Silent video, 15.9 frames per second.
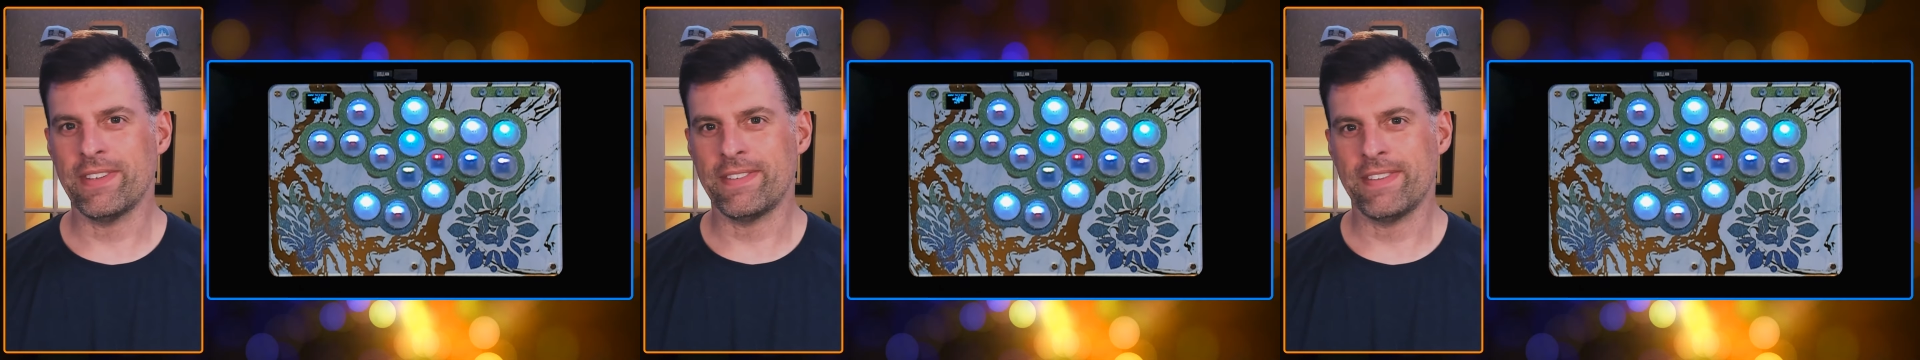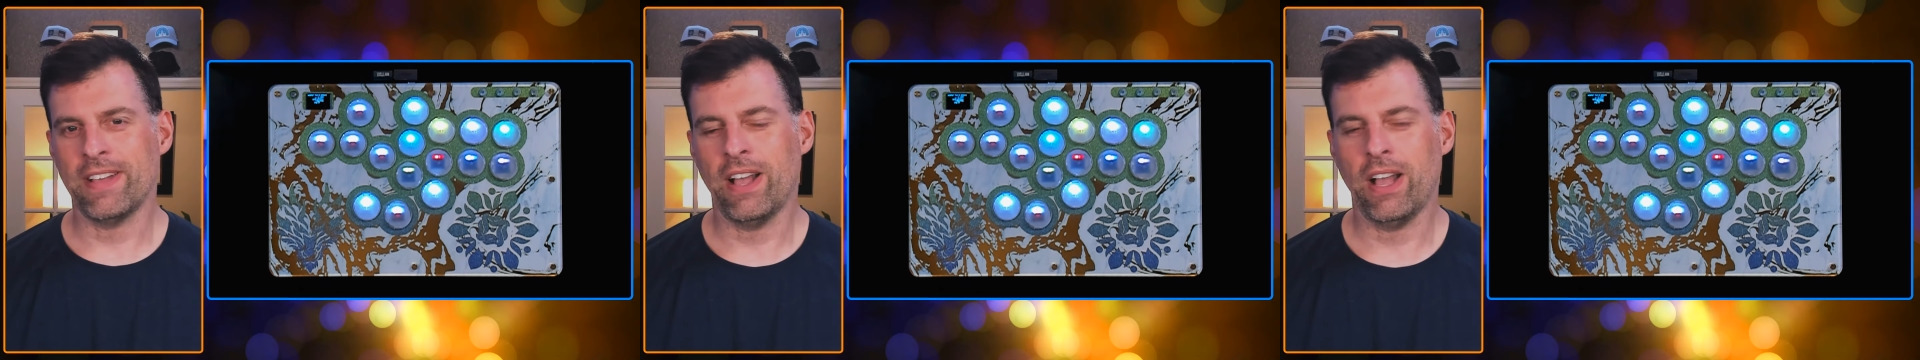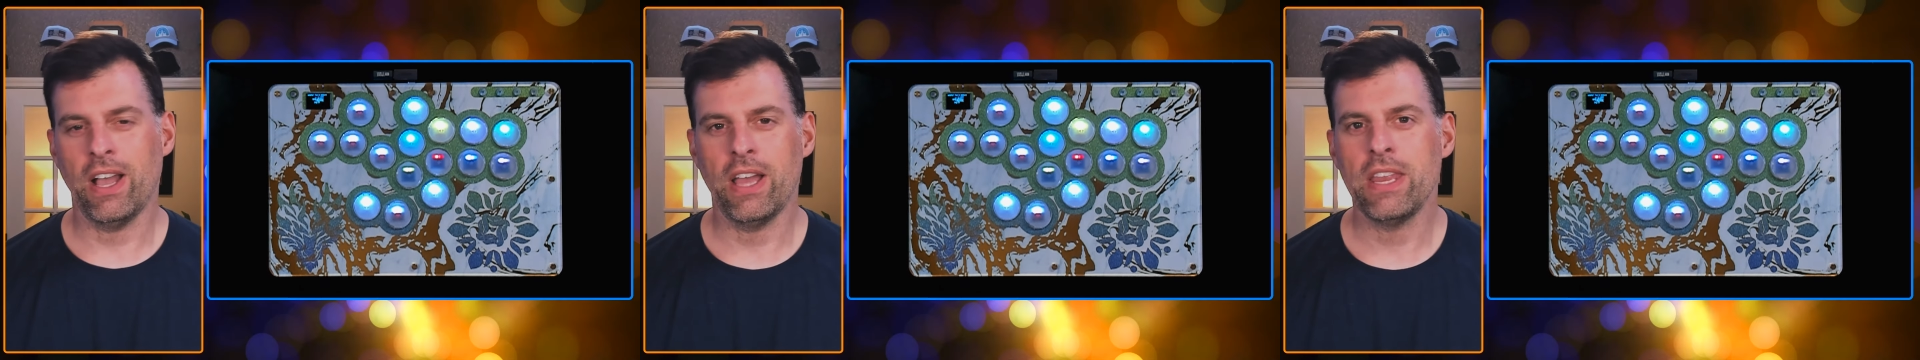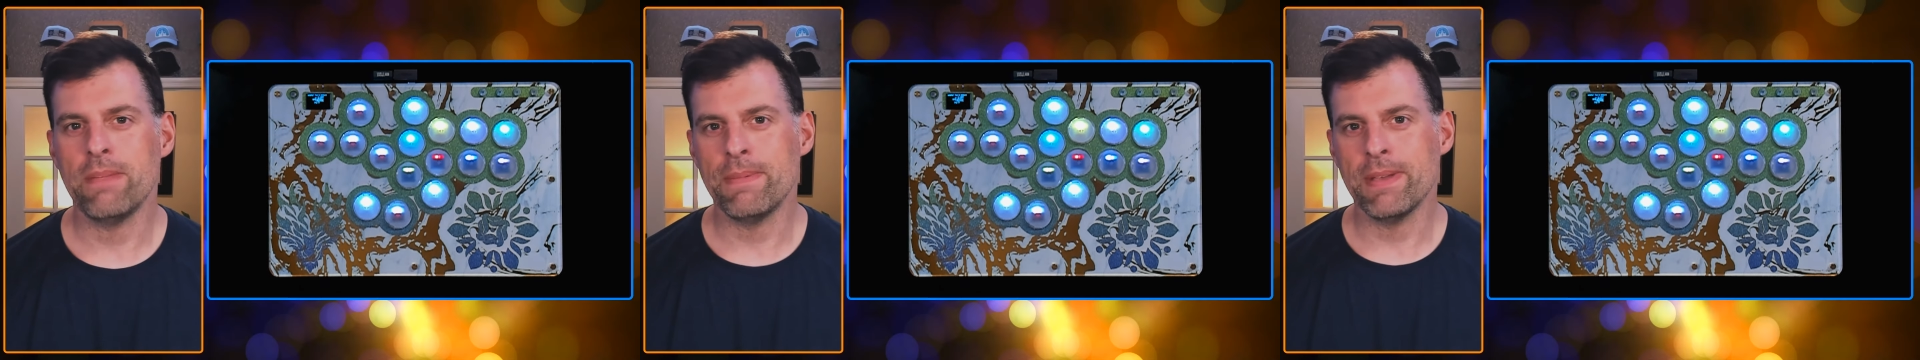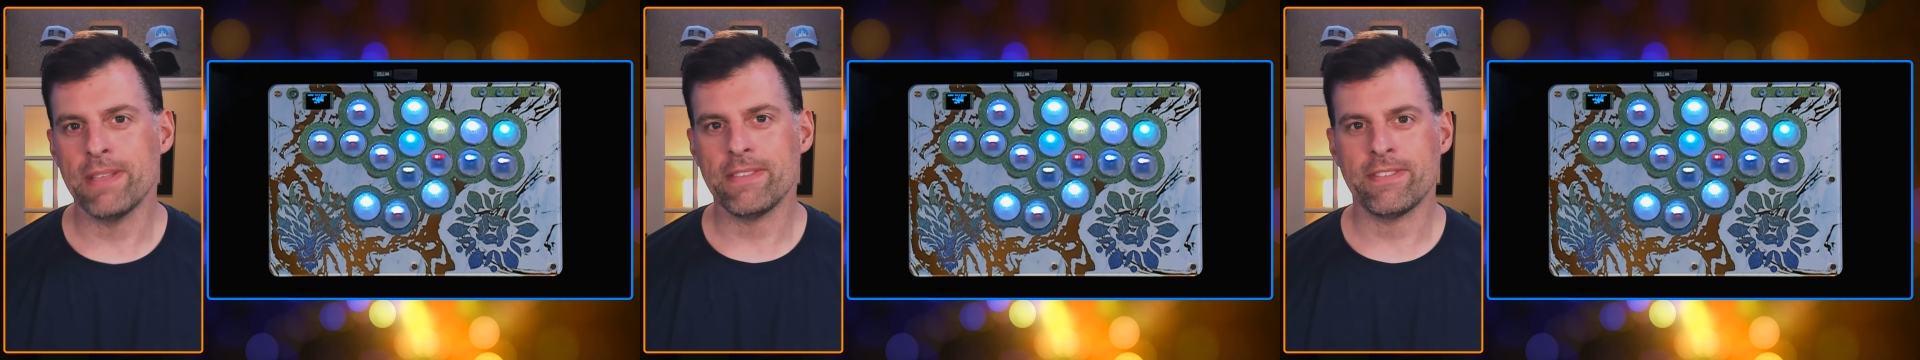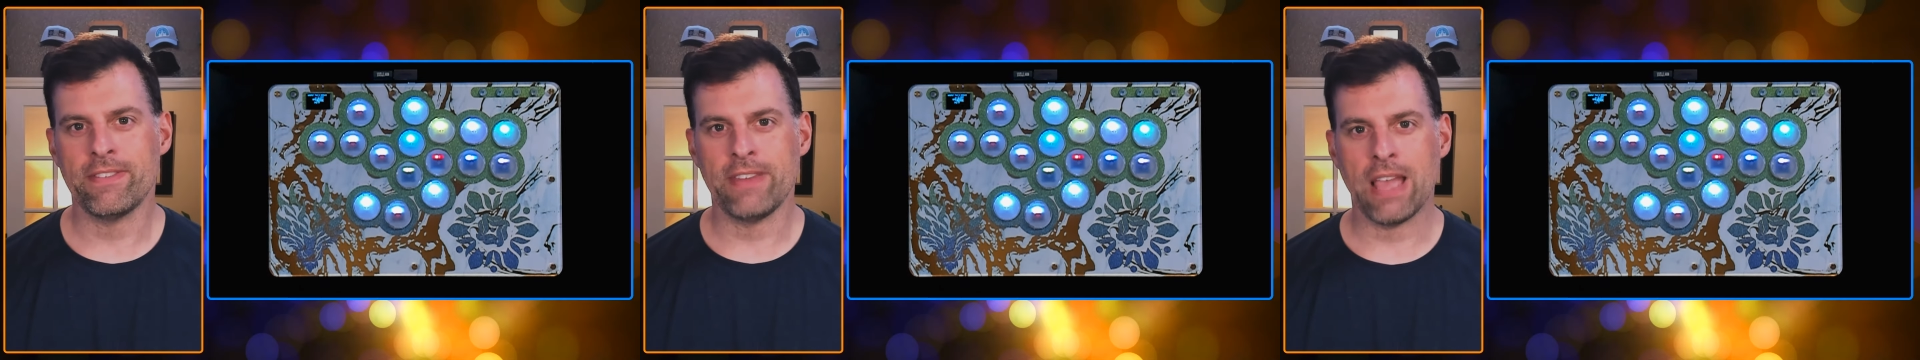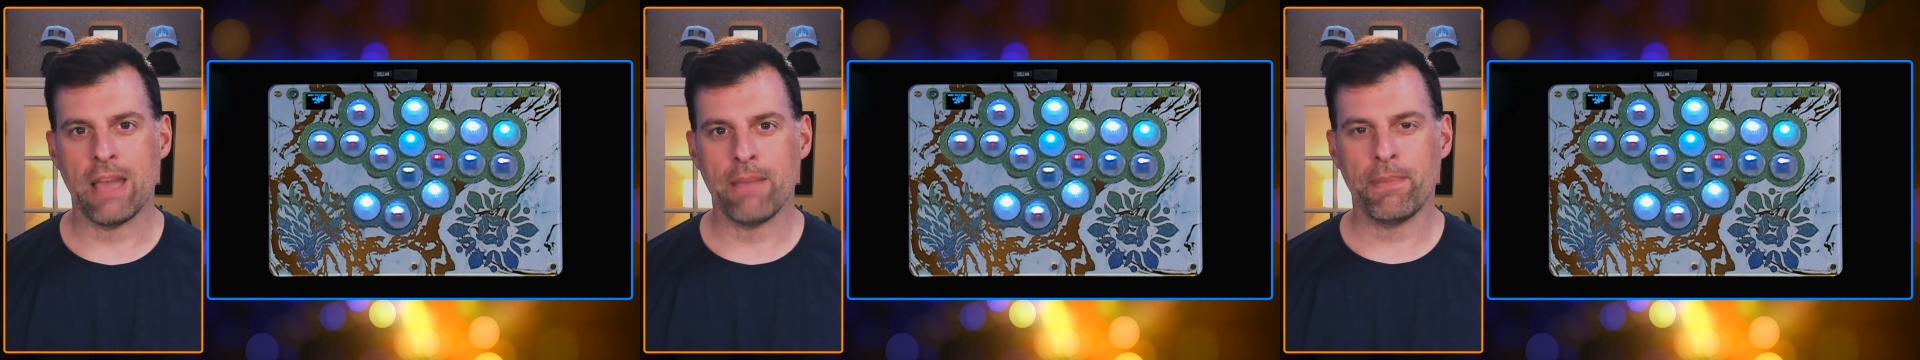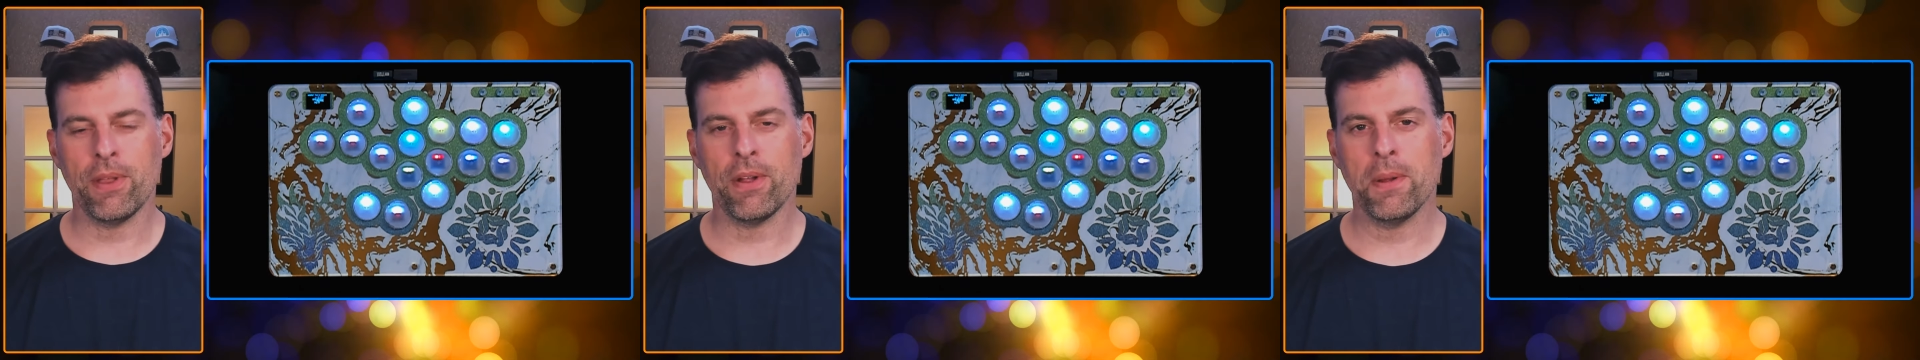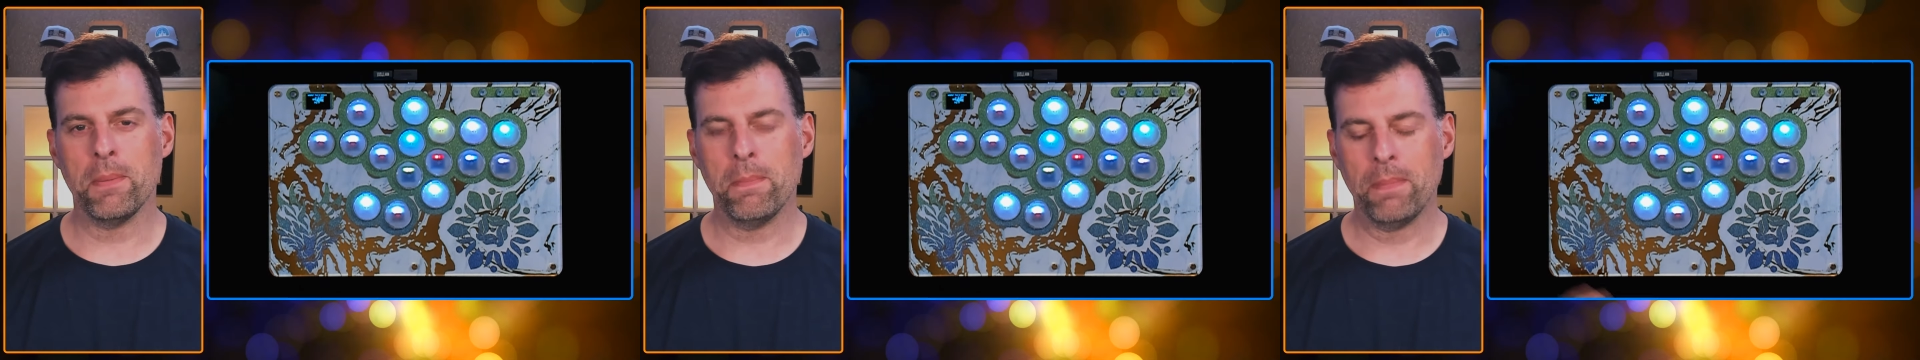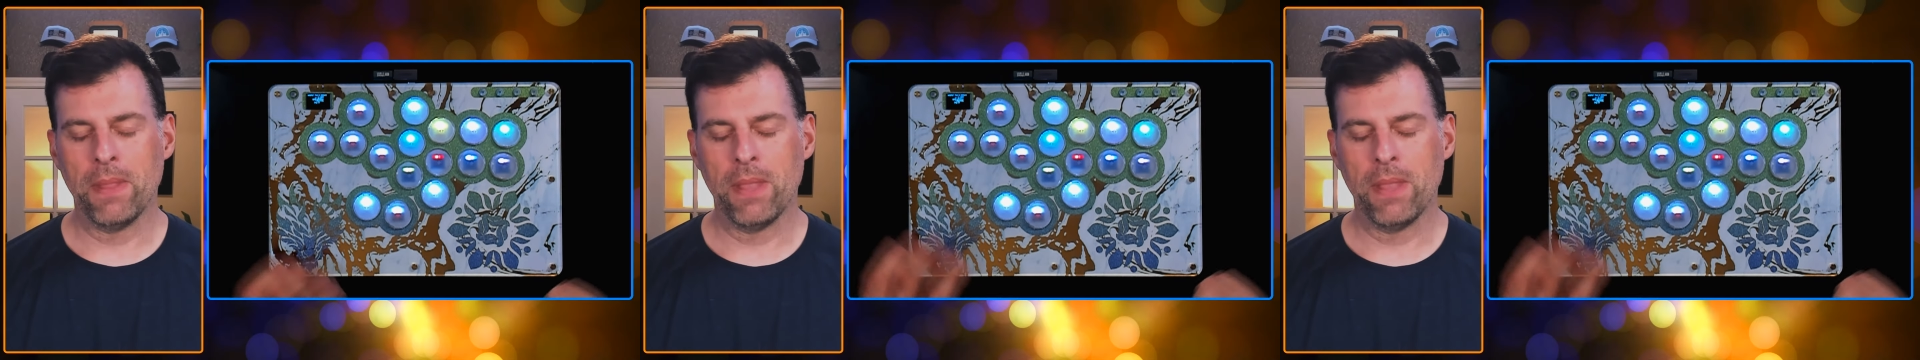tiny bit snappier,